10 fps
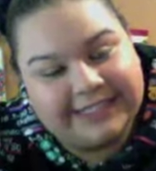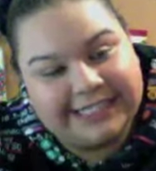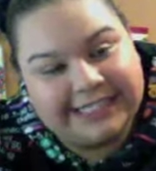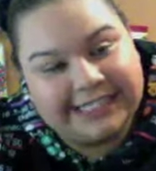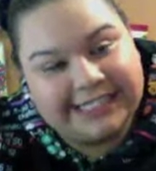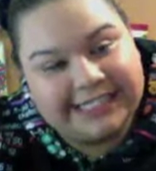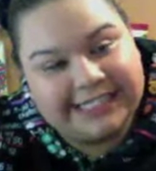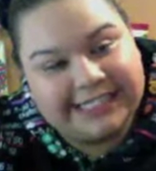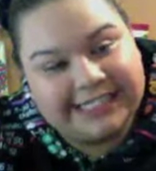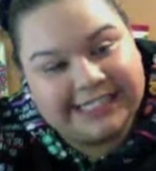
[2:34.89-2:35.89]

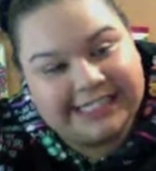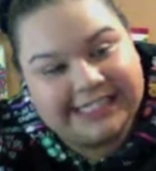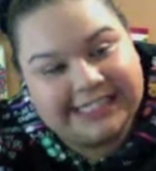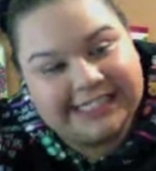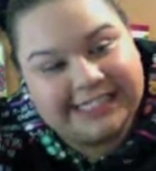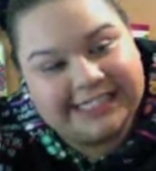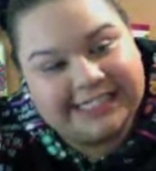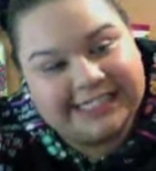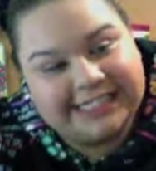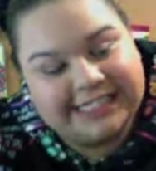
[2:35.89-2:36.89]

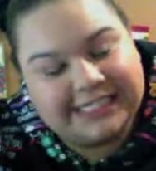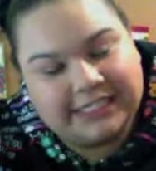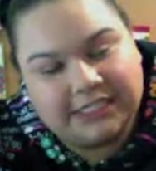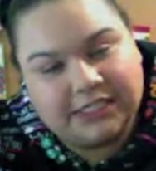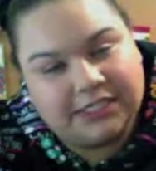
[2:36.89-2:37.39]
(silent)